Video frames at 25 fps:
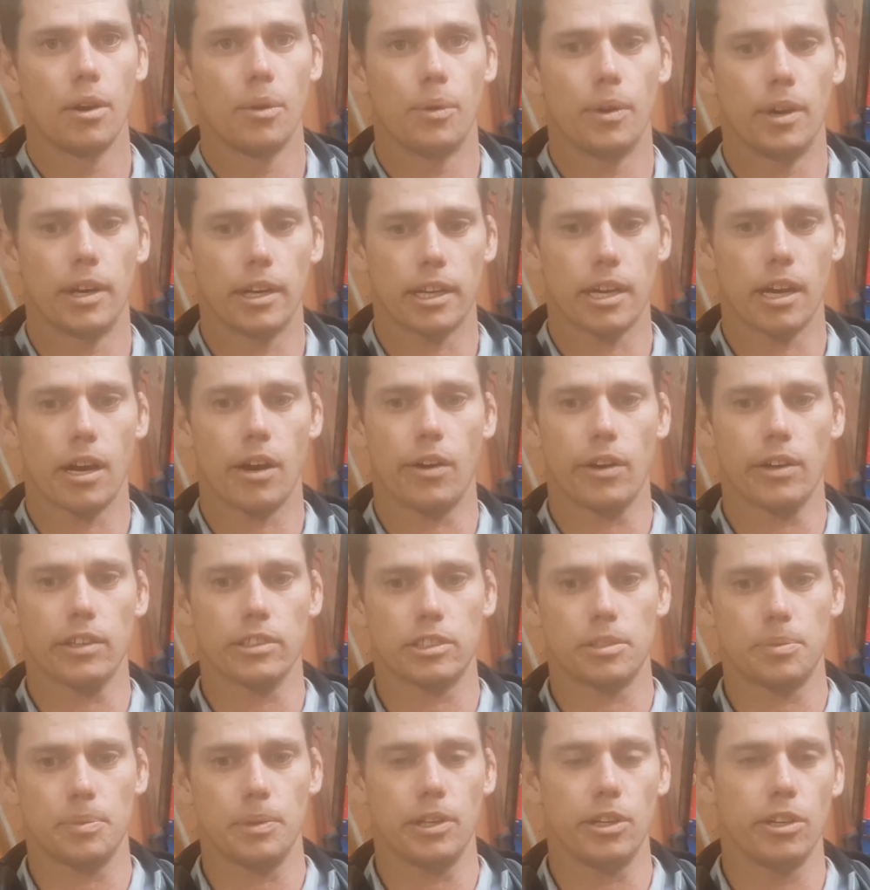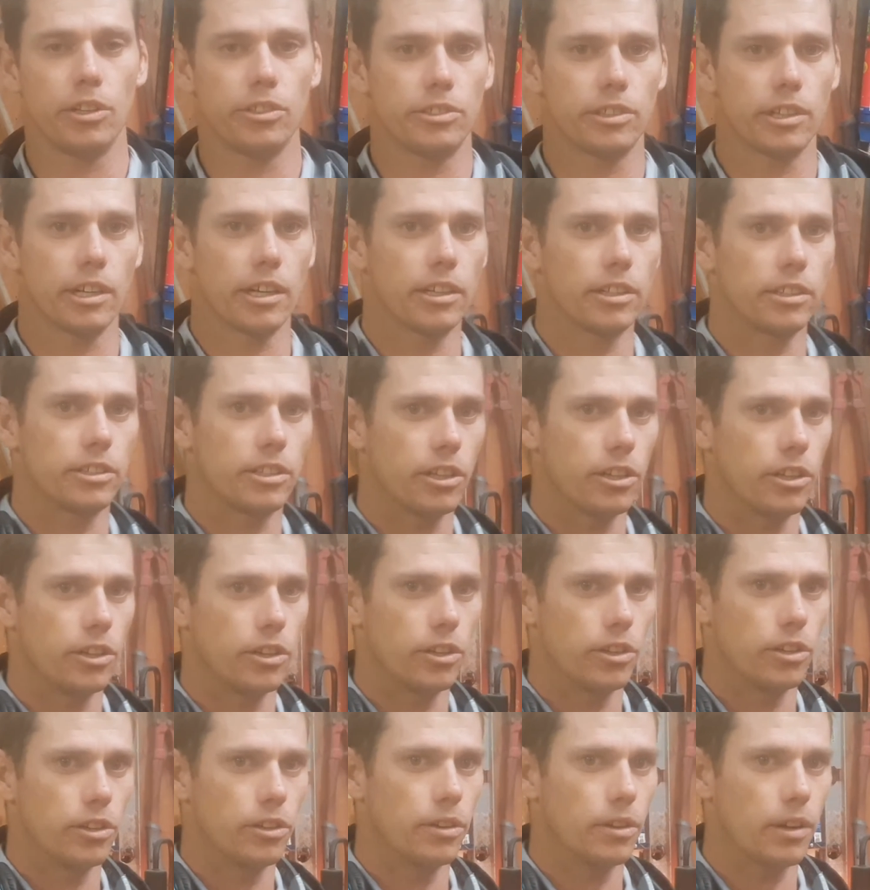We're going to be using it
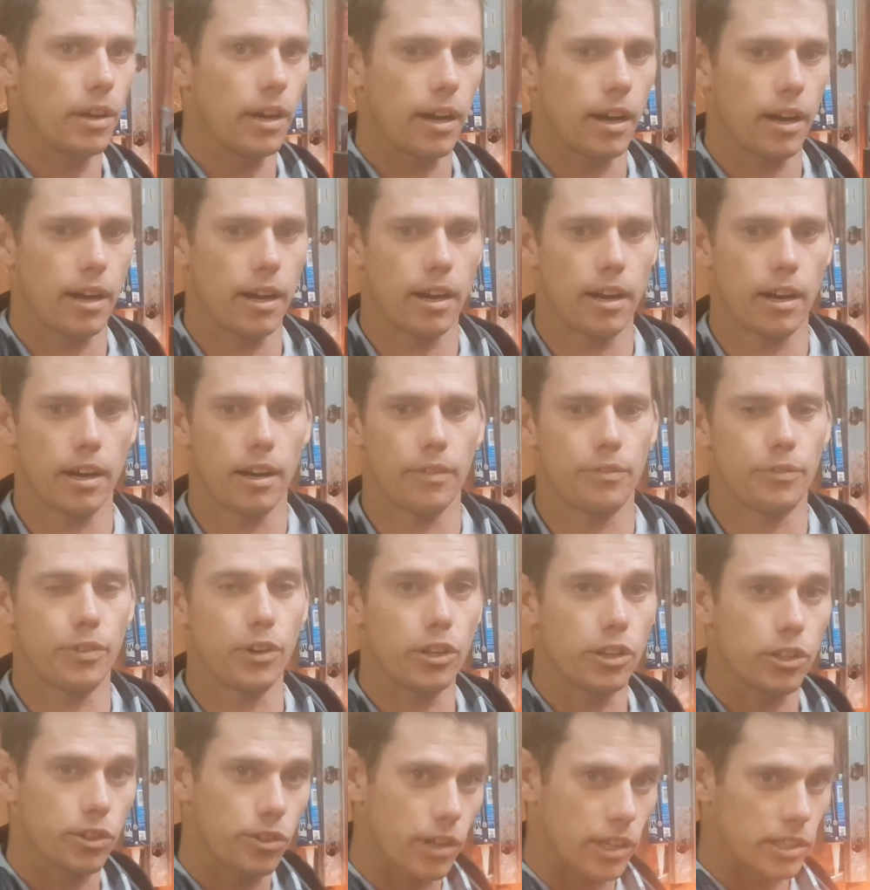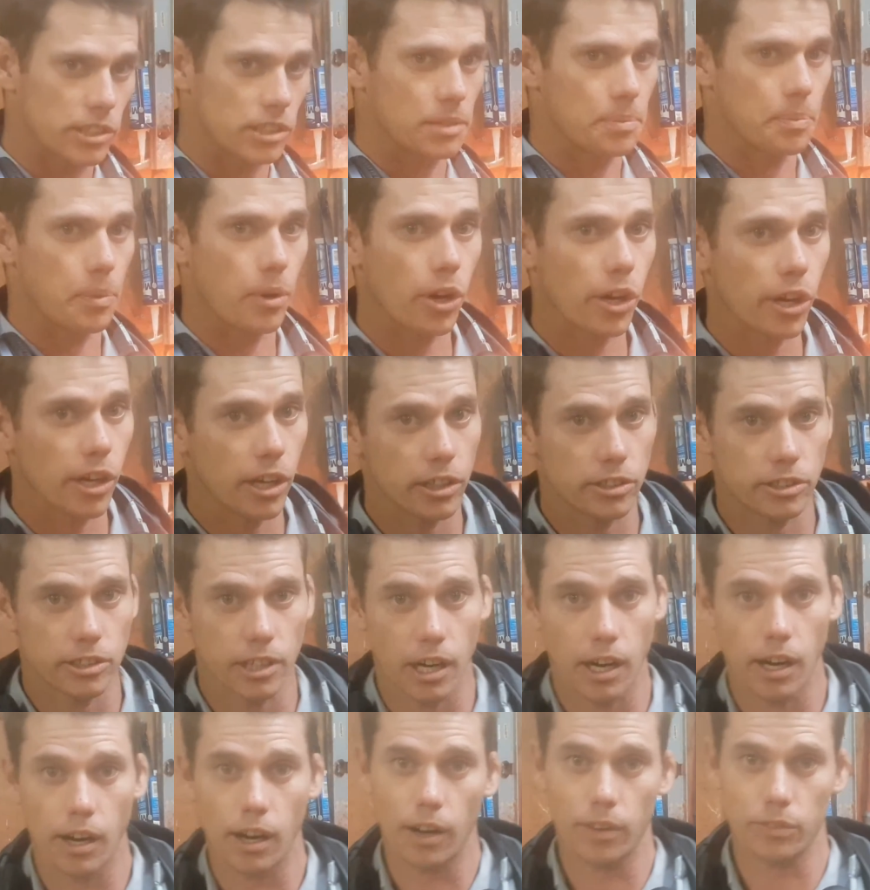to further crush the
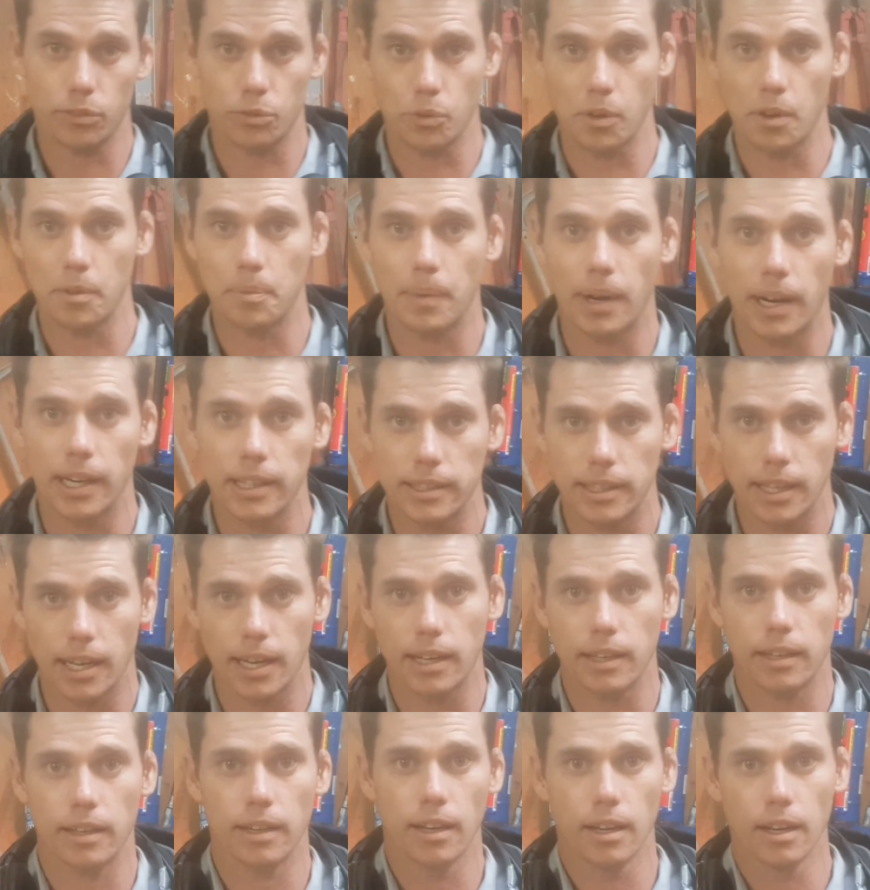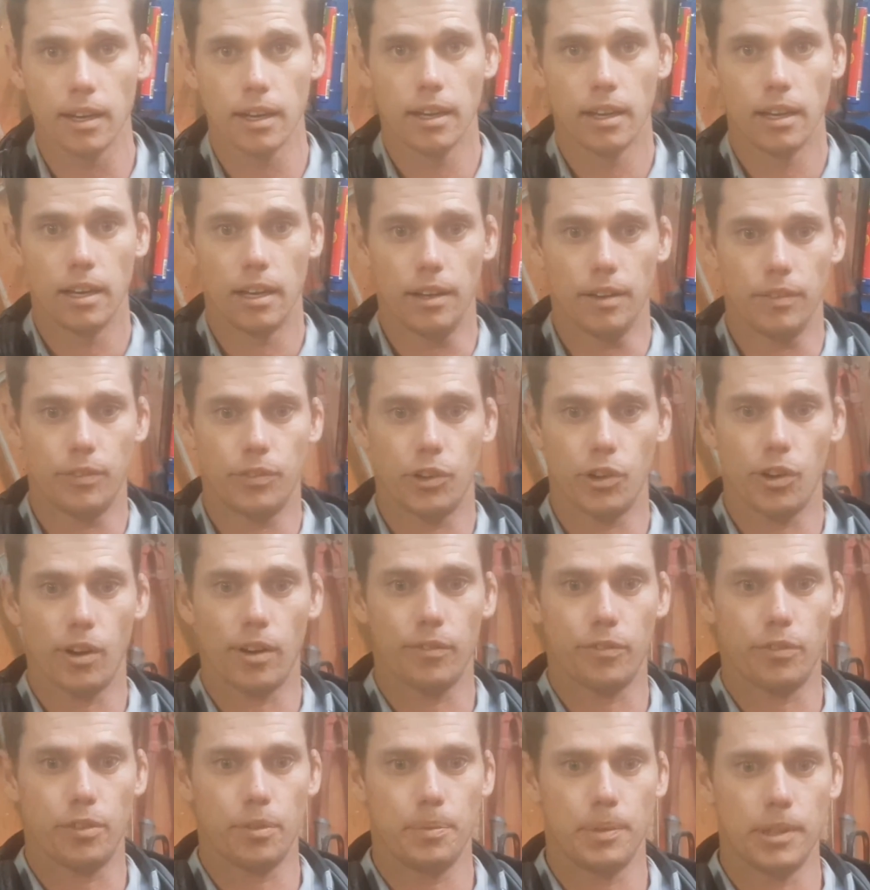biochar after we've made that. If you're
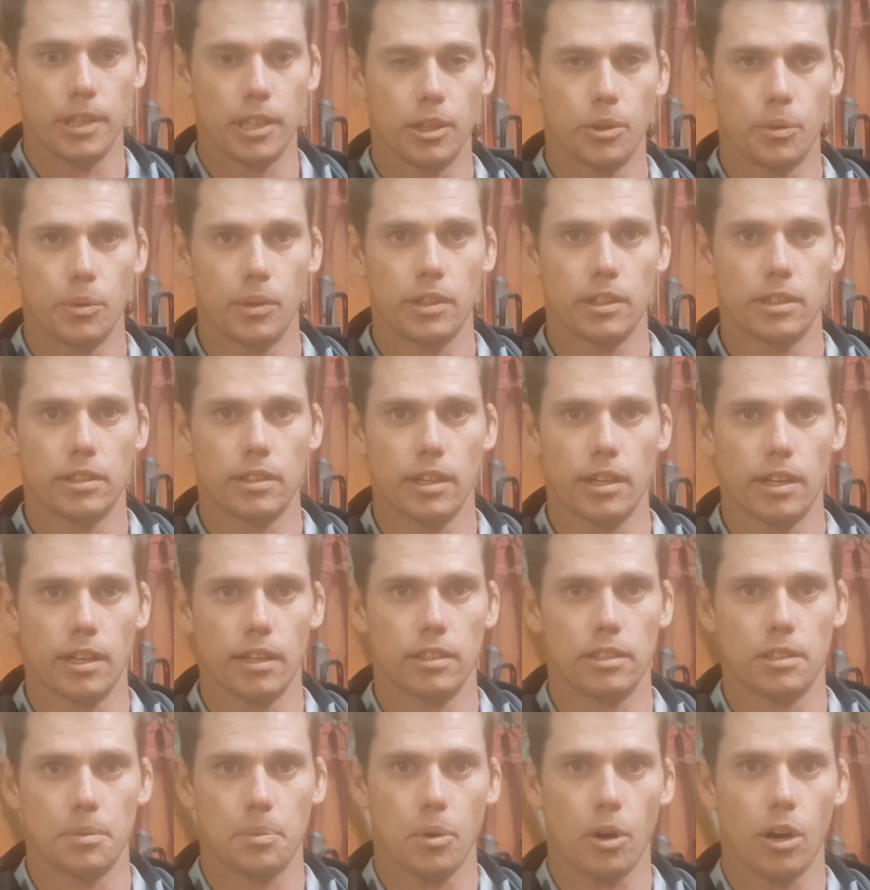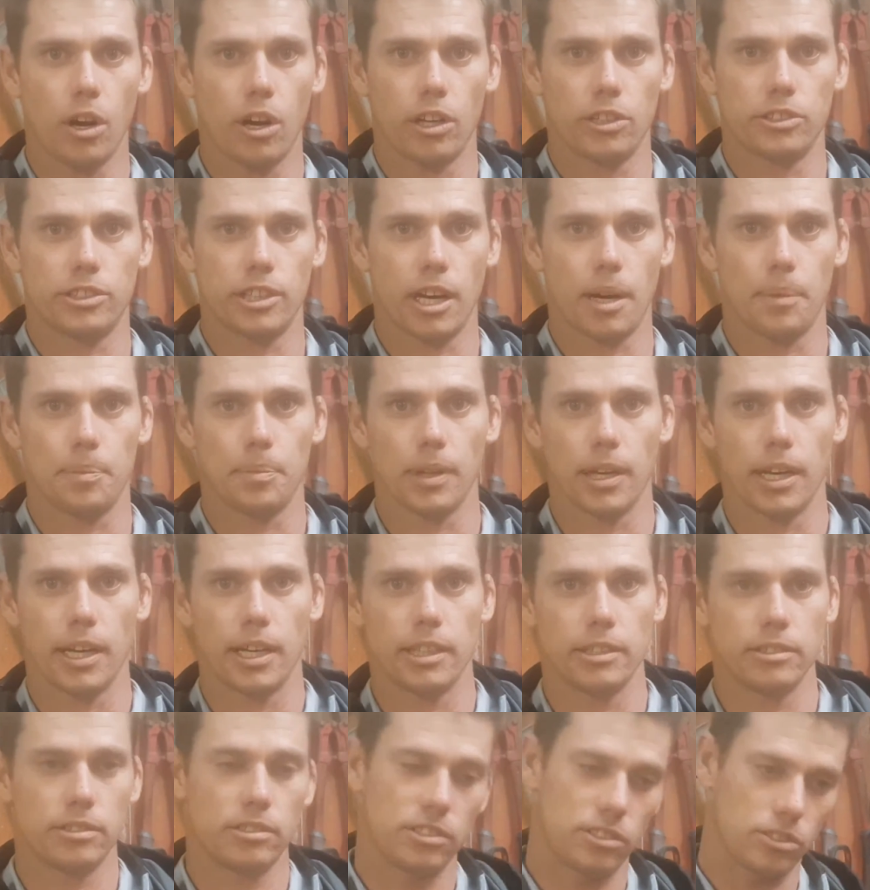unfamiliar with the biochar
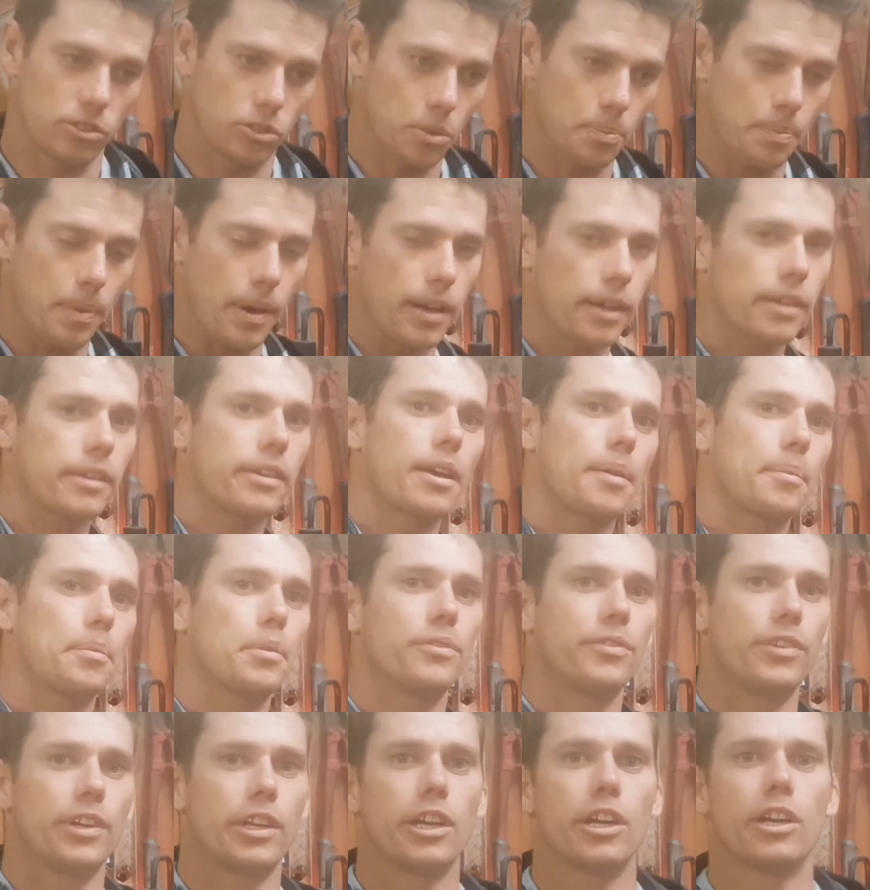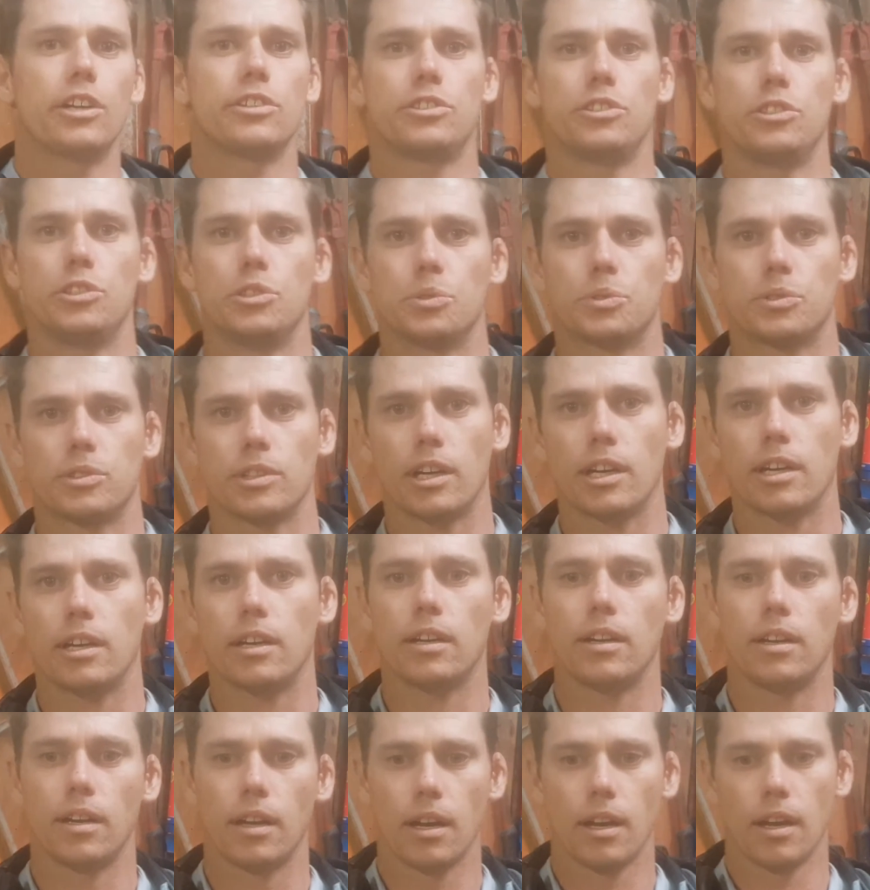plant, just look back a couple of videos and you'll see
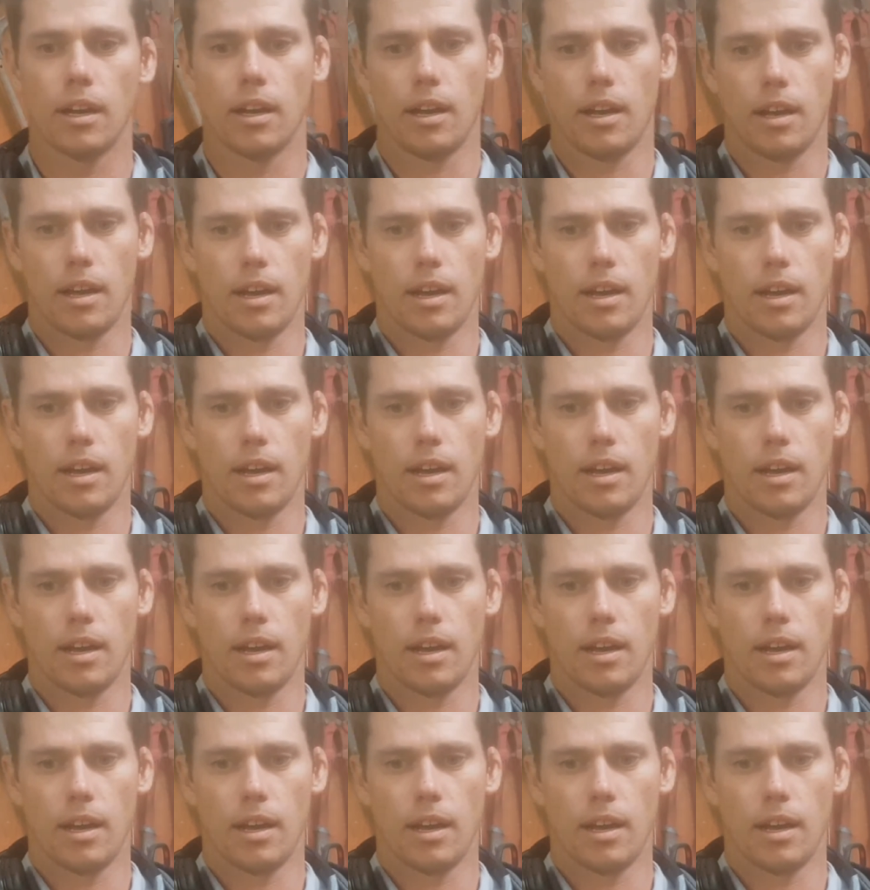it.